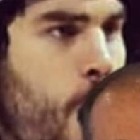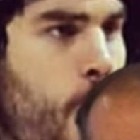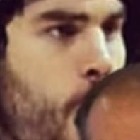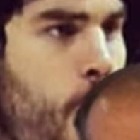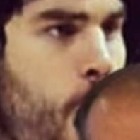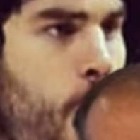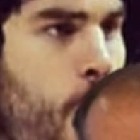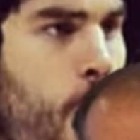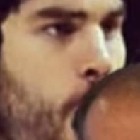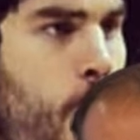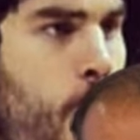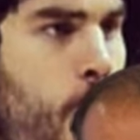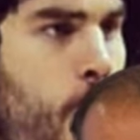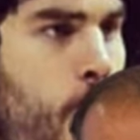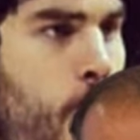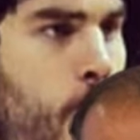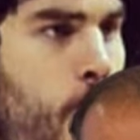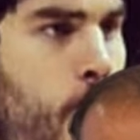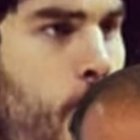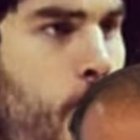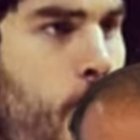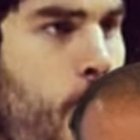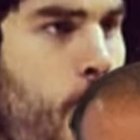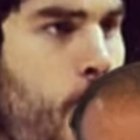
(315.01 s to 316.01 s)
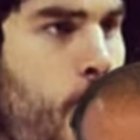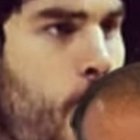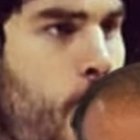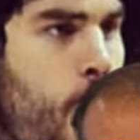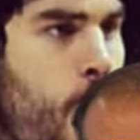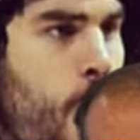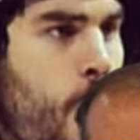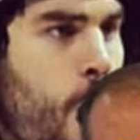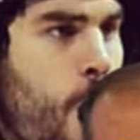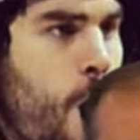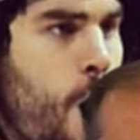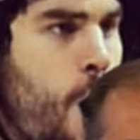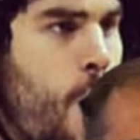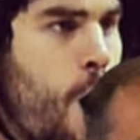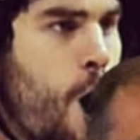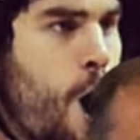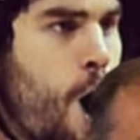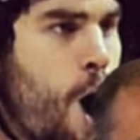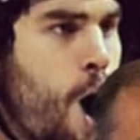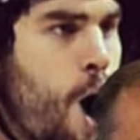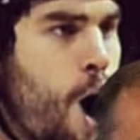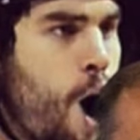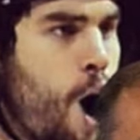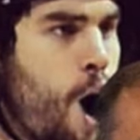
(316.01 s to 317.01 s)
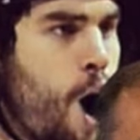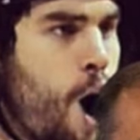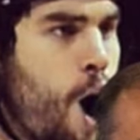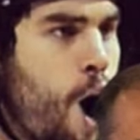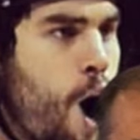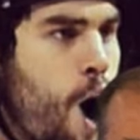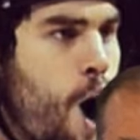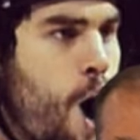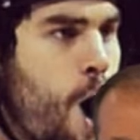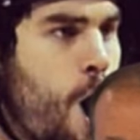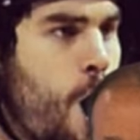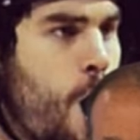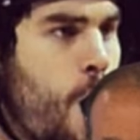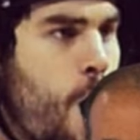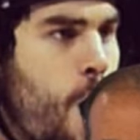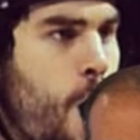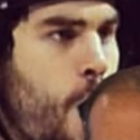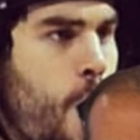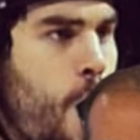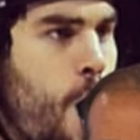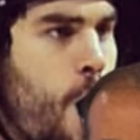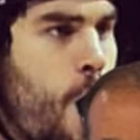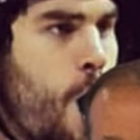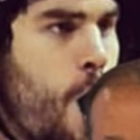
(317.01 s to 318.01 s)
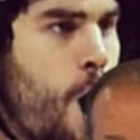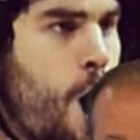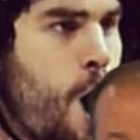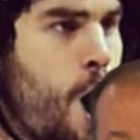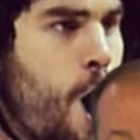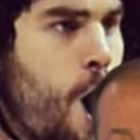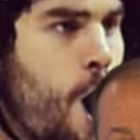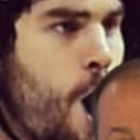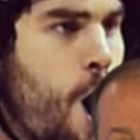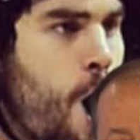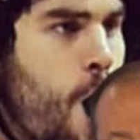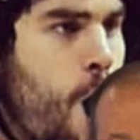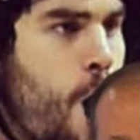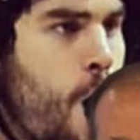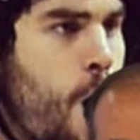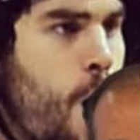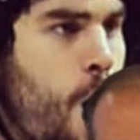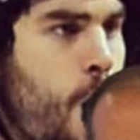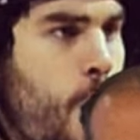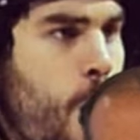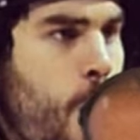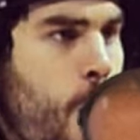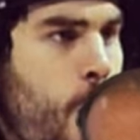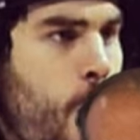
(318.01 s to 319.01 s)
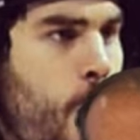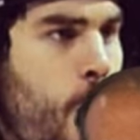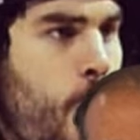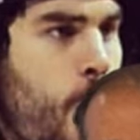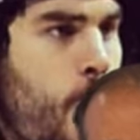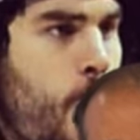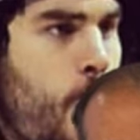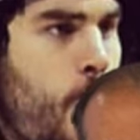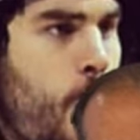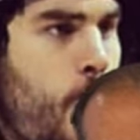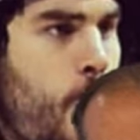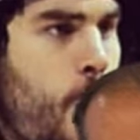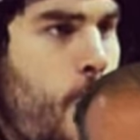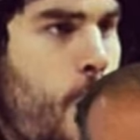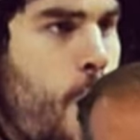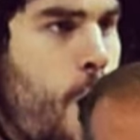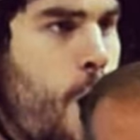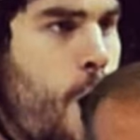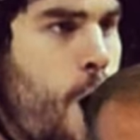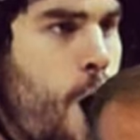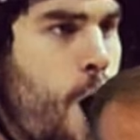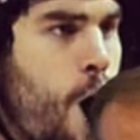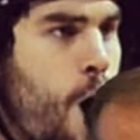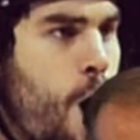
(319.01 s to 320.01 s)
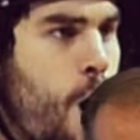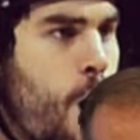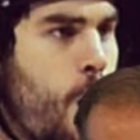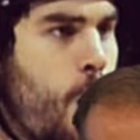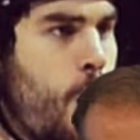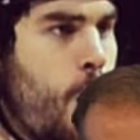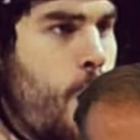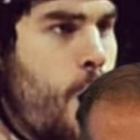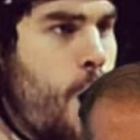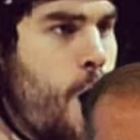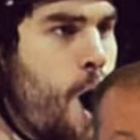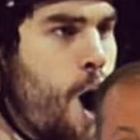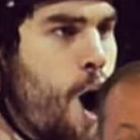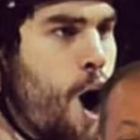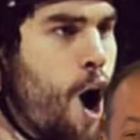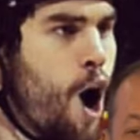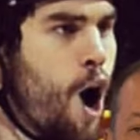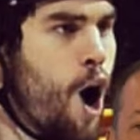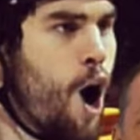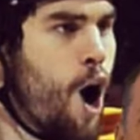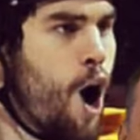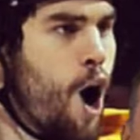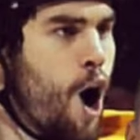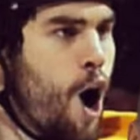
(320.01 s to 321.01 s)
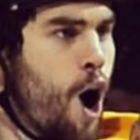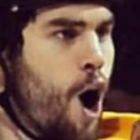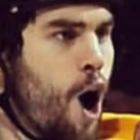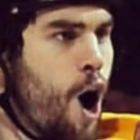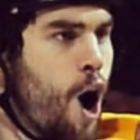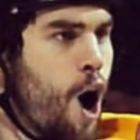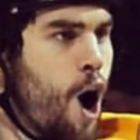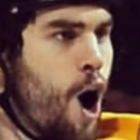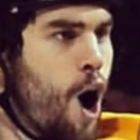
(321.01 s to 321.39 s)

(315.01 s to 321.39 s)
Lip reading: This person isn't speaking.